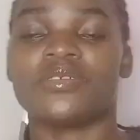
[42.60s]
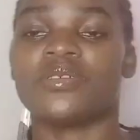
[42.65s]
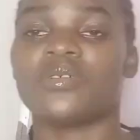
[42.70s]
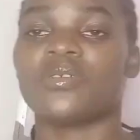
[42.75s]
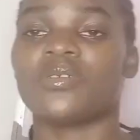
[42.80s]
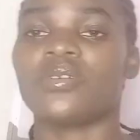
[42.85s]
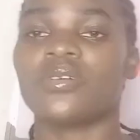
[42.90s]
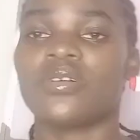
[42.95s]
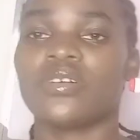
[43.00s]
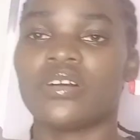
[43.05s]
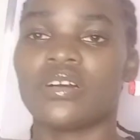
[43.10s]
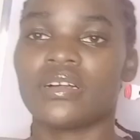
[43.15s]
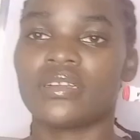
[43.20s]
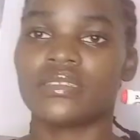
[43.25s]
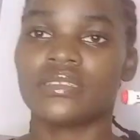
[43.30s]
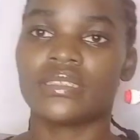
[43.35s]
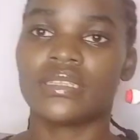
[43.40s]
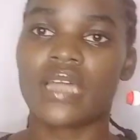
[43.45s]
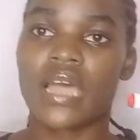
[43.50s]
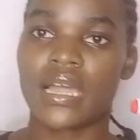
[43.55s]
for
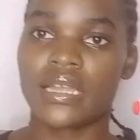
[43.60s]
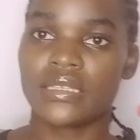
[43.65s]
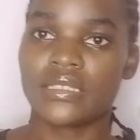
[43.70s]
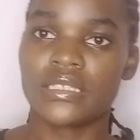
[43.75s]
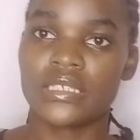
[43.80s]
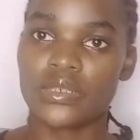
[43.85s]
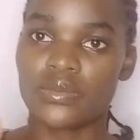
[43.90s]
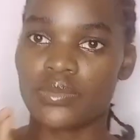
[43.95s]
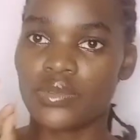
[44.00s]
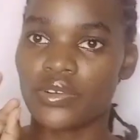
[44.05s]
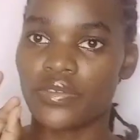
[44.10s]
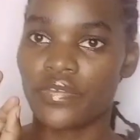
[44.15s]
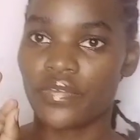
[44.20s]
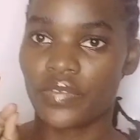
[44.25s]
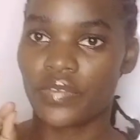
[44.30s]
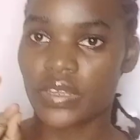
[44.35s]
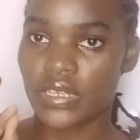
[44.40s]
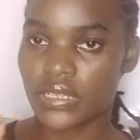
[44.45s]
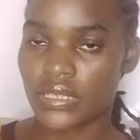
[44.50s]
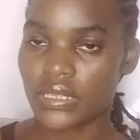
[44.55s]
tangible
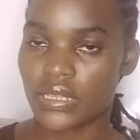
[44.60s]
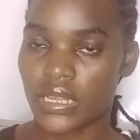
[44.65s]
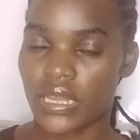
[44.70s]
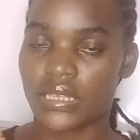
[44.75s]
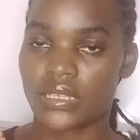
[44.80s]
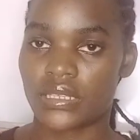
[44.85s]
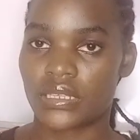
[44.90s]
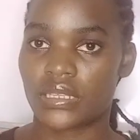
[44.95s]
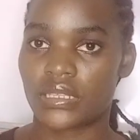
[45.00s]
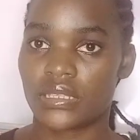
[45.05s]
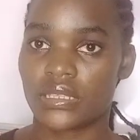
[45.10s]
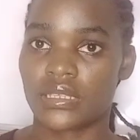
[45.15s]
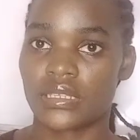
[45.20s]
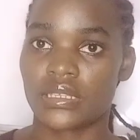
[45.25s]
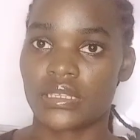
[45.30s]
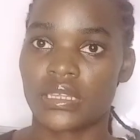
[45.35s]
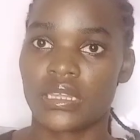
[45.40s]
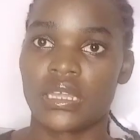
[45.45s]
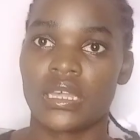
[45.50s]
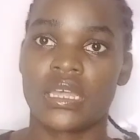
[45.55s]
fixed
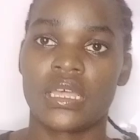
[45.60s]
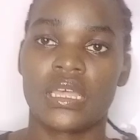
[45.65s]
assets.